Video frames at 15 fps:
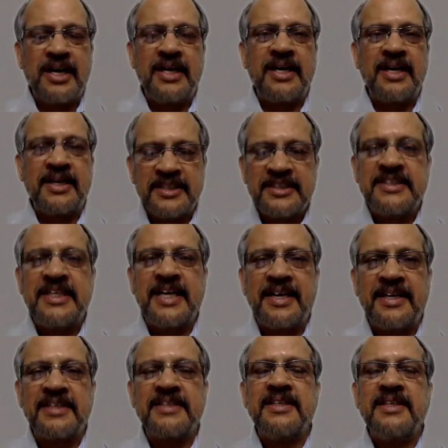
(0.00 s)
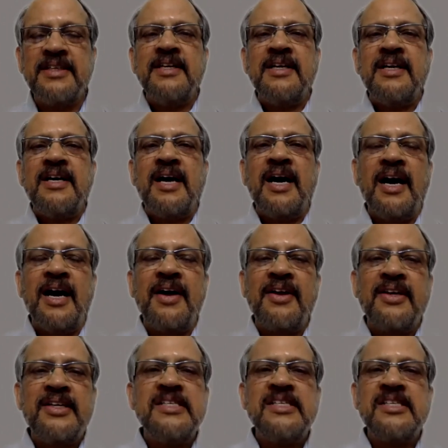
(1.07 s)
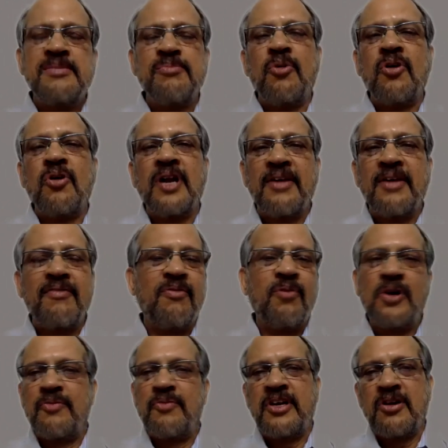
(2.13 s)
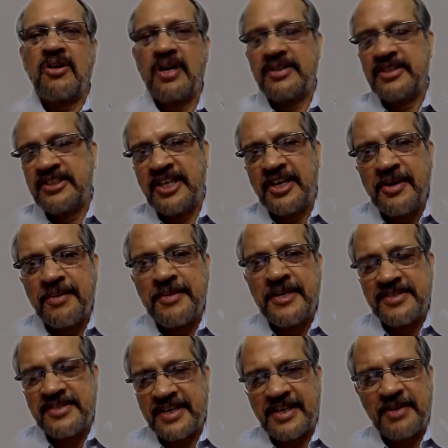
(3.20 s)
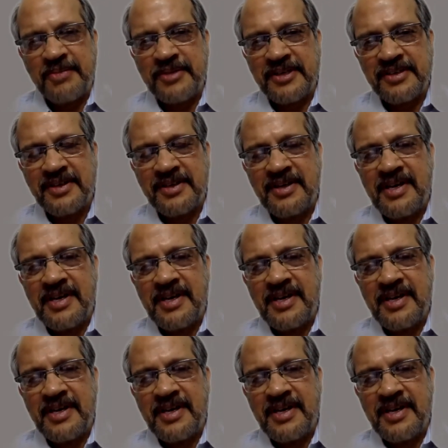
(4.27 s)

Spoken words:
understanding is more or less what we call the gentleman's agreement.